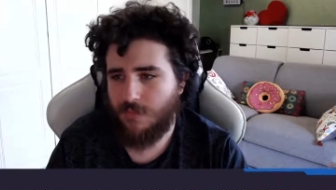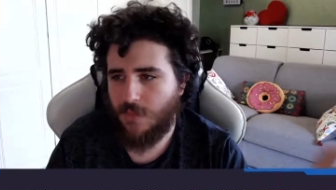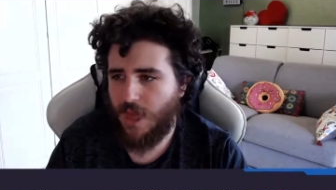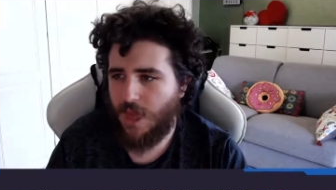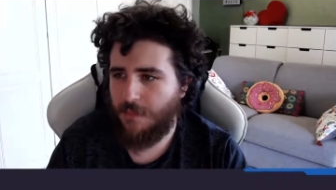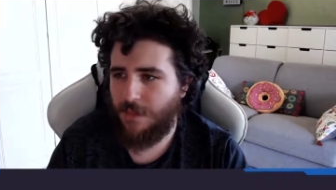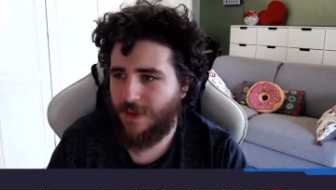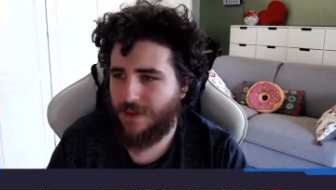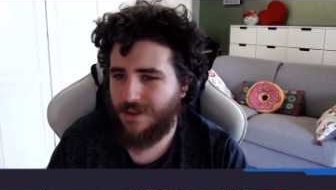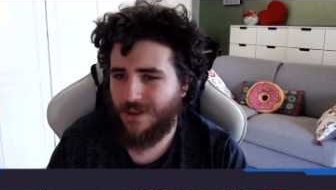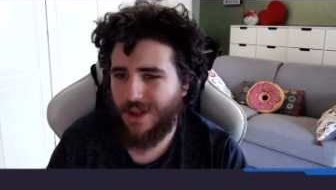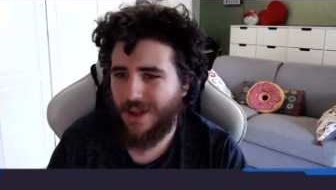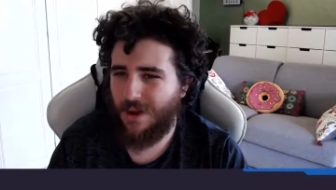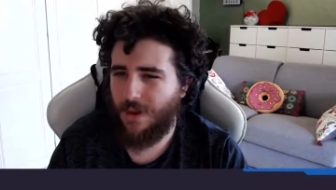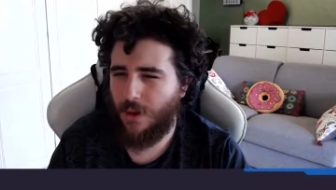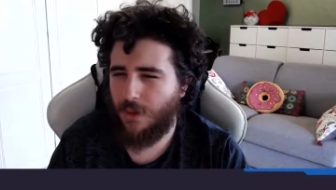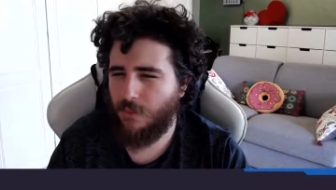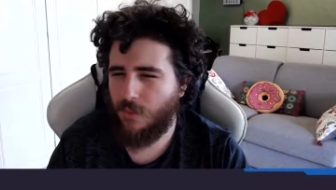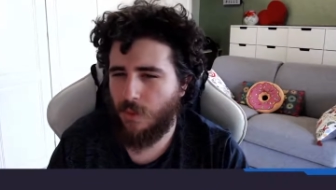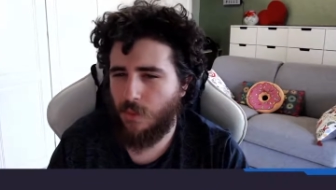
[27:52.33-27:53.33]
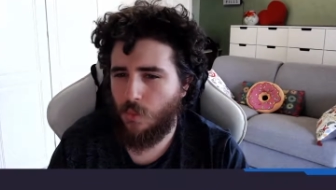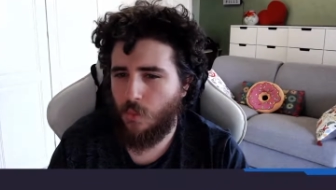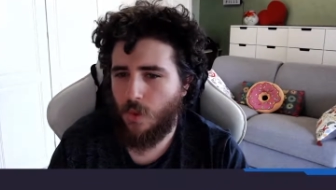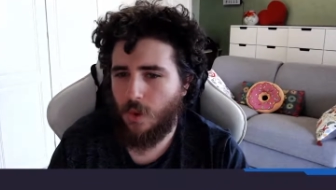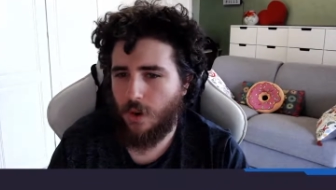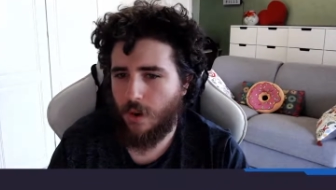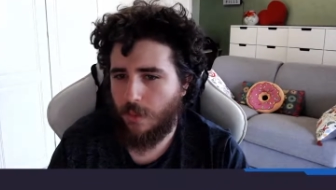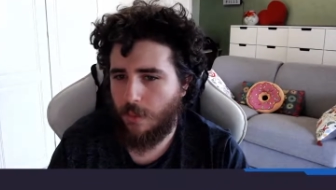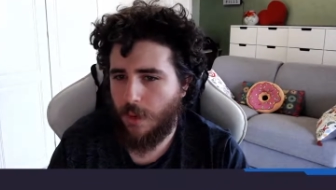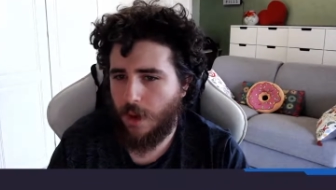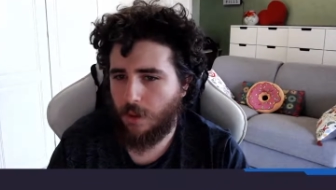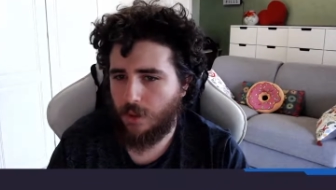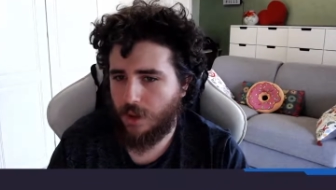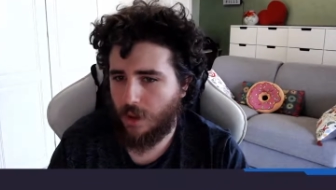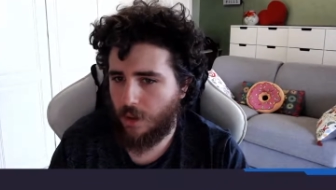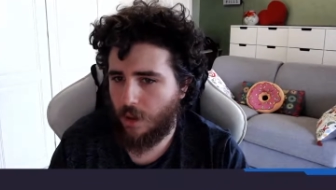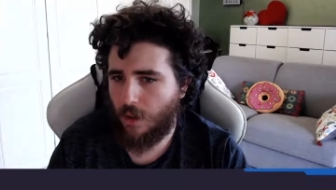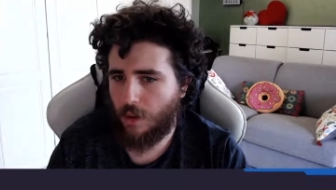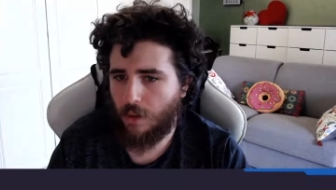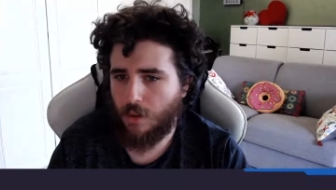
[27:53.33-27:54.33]
I mean, I wouldn't worry about
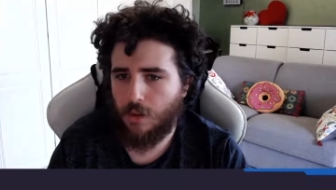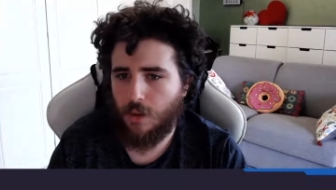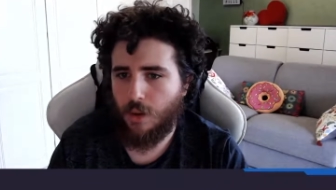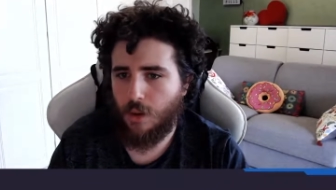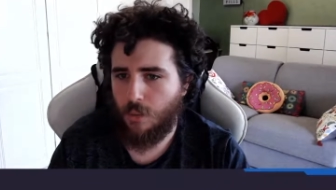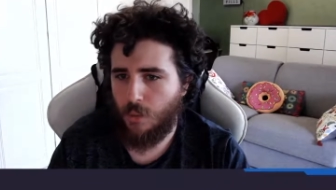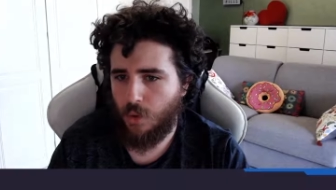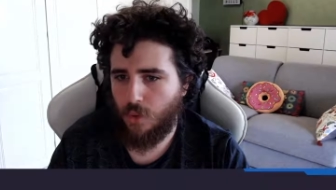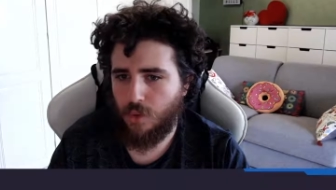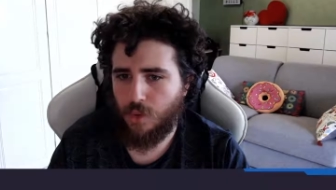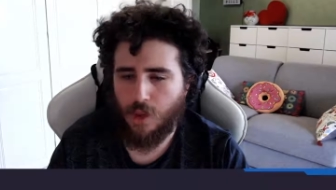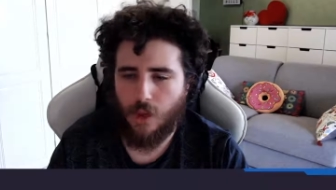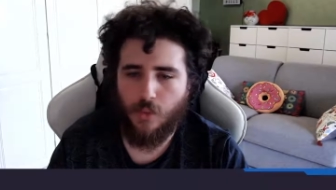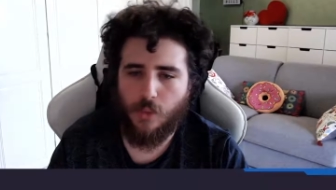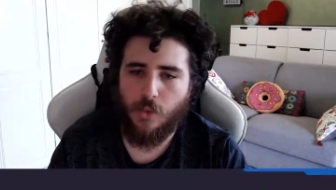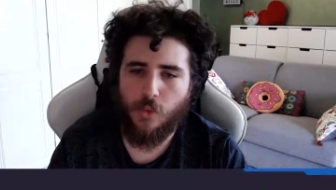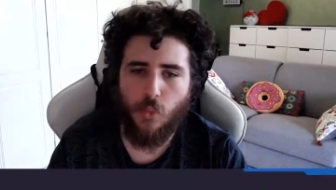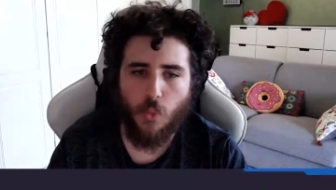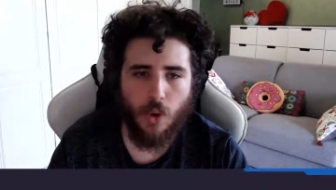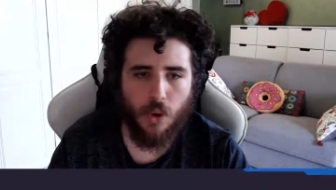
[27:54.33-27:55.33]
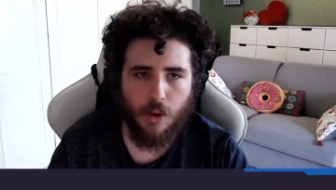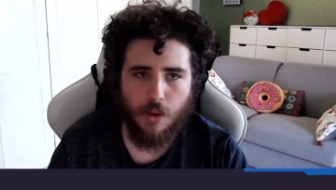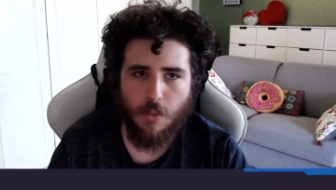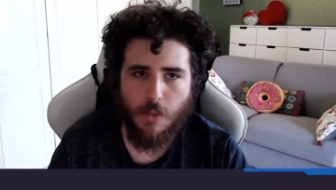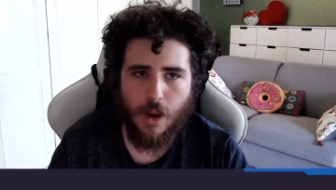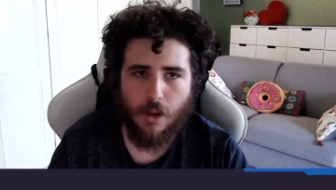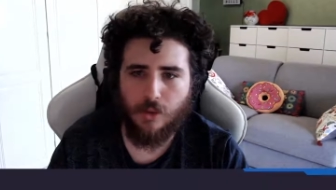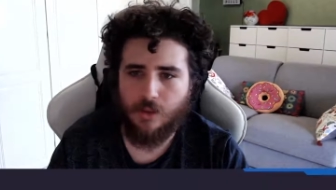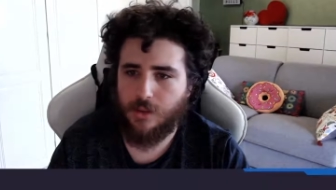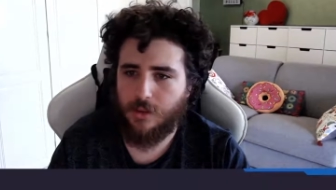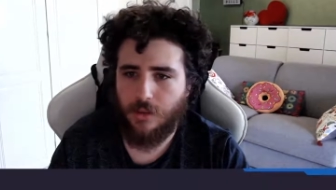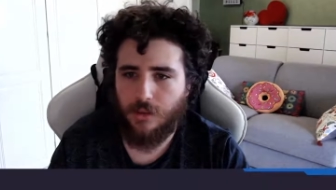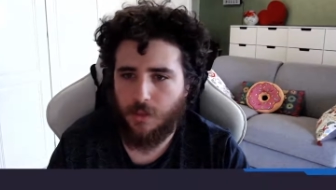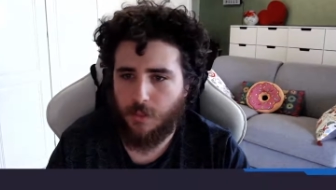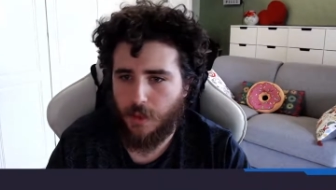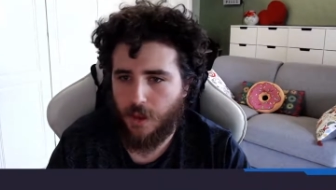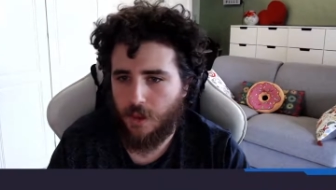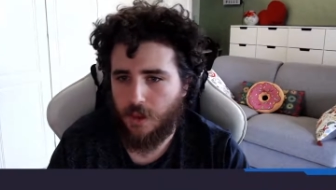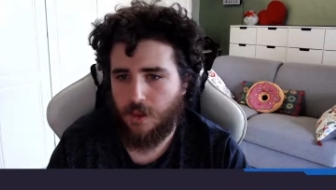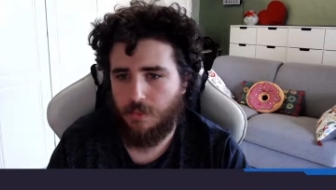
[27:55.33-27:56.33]
Canonical and Ubuntu. I wouldn't worry about
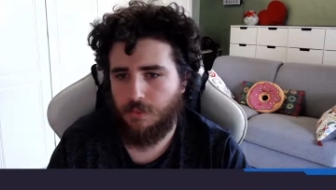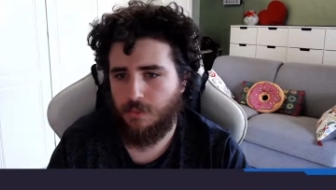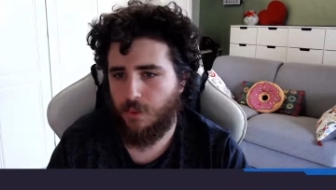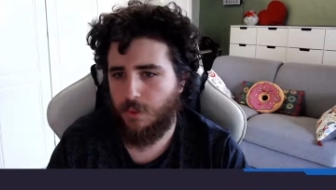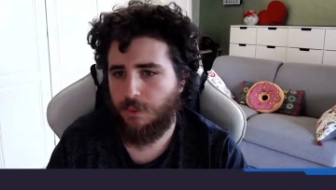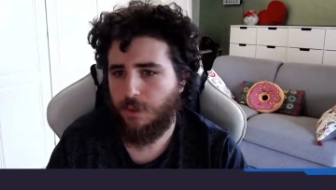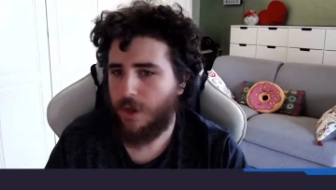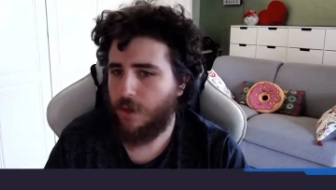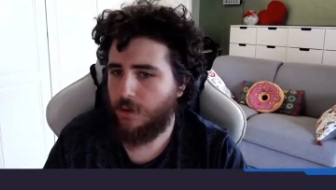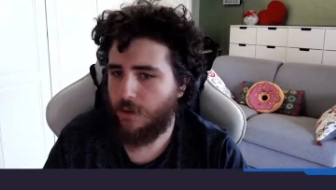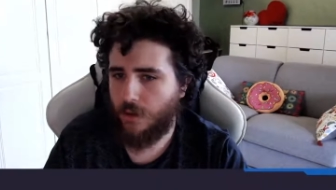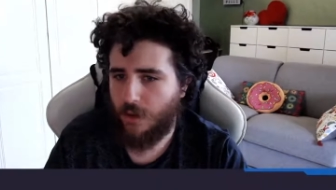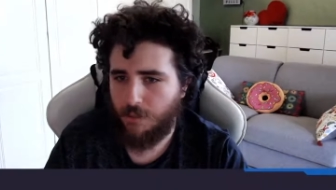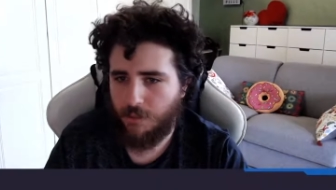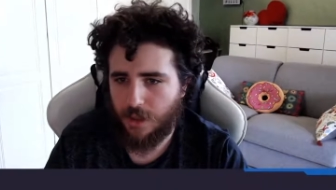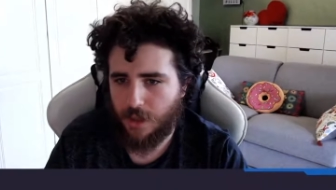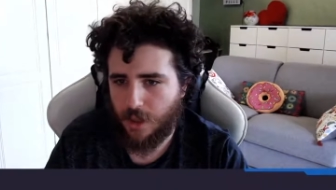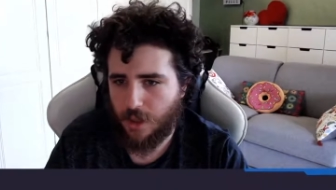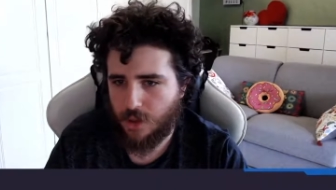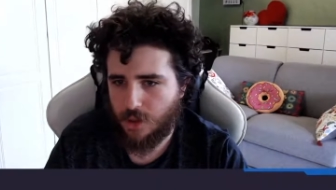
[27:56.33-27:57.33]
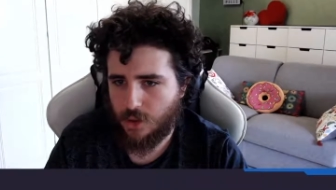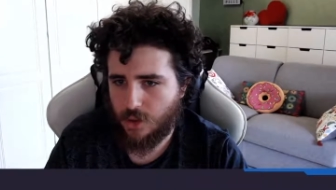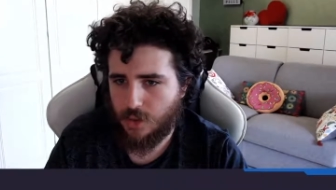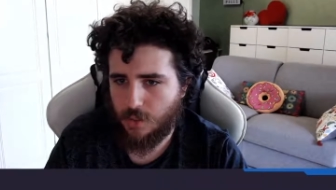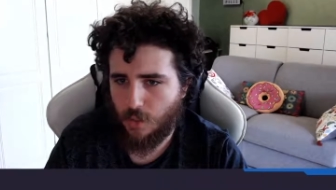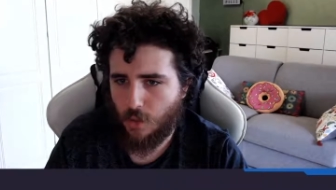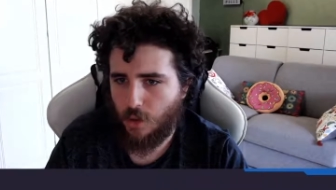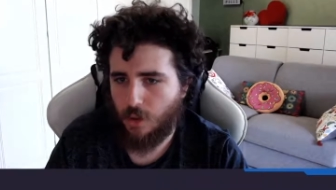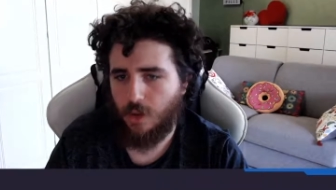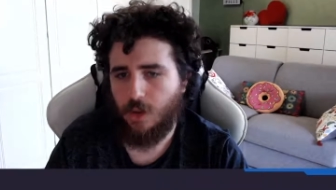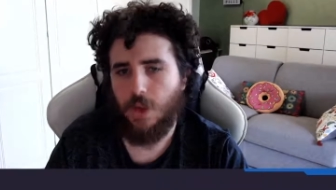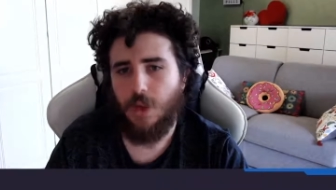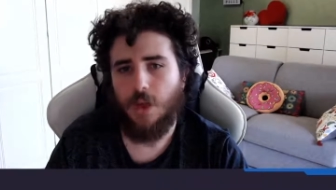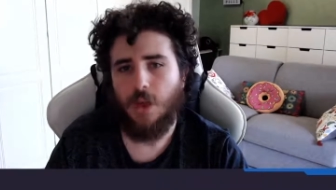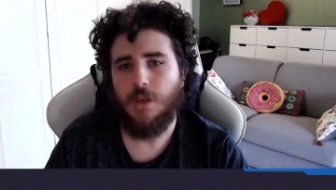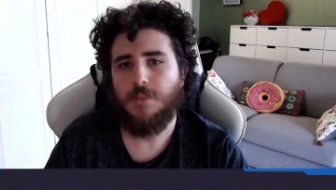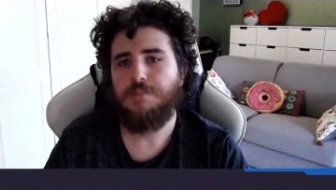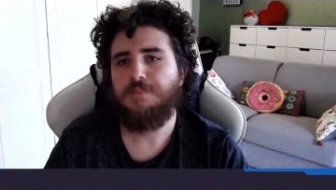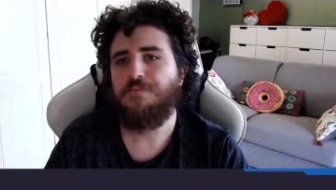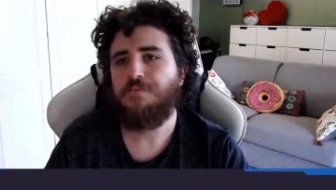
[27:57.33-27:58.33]
third-party proprietary applications more.
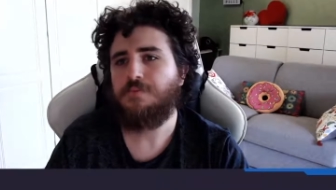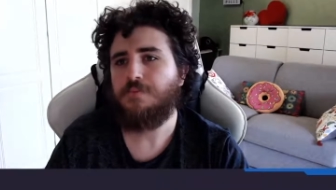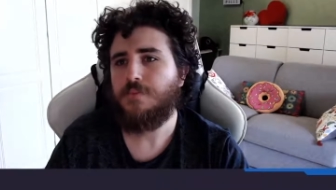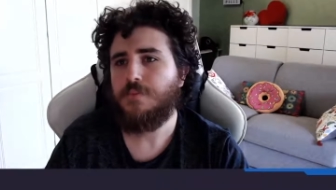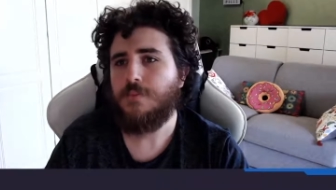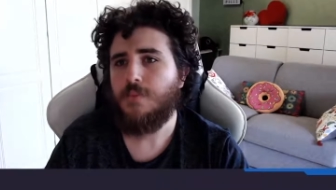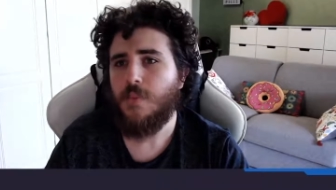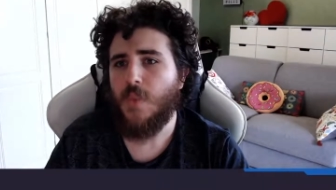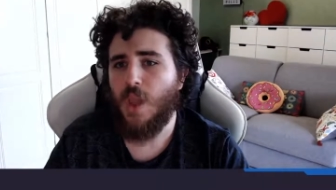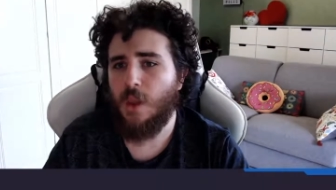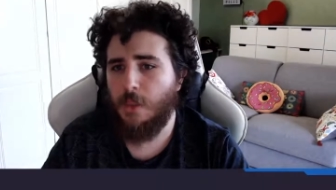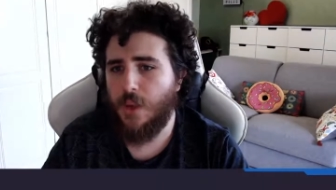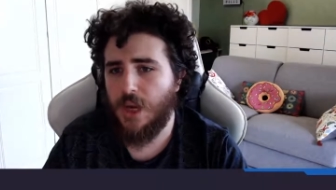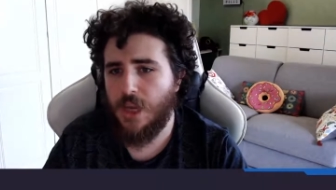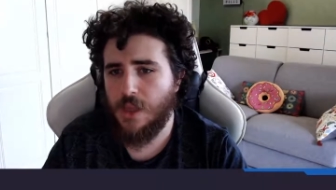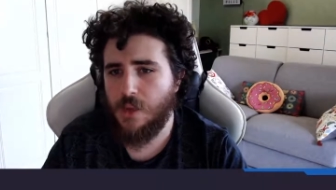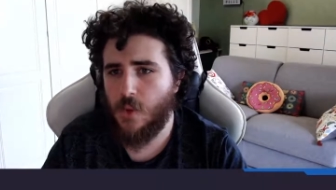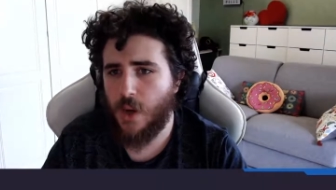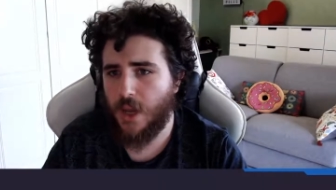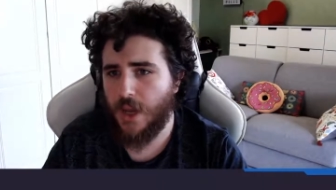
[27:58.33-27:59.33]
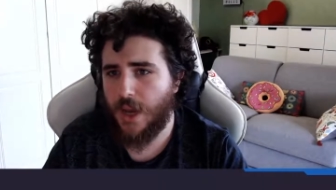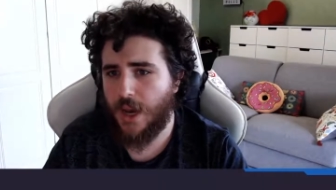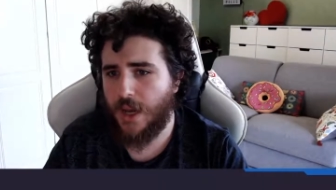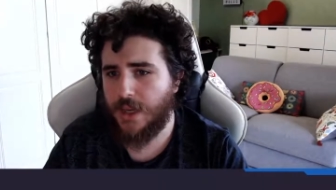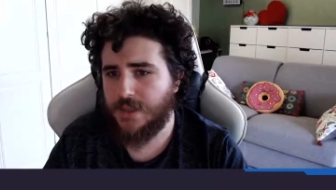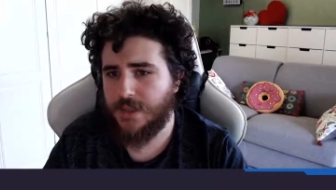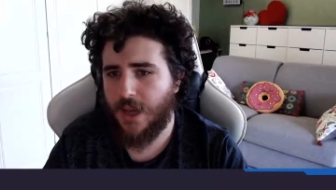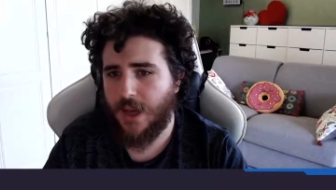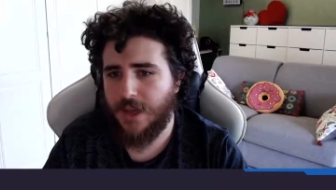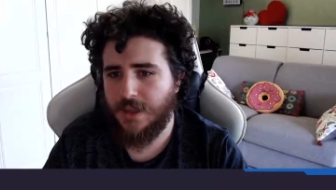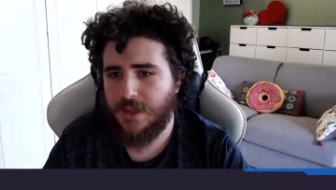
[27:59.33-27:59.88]
But anyway, guys, I